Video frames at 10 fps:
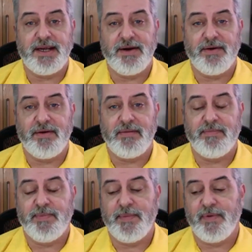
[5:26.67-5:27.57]

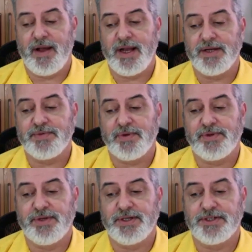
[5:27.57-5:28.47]
people ask, well,
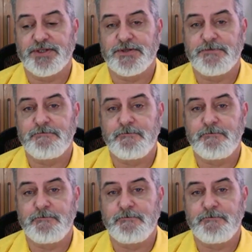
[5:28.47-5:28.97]
does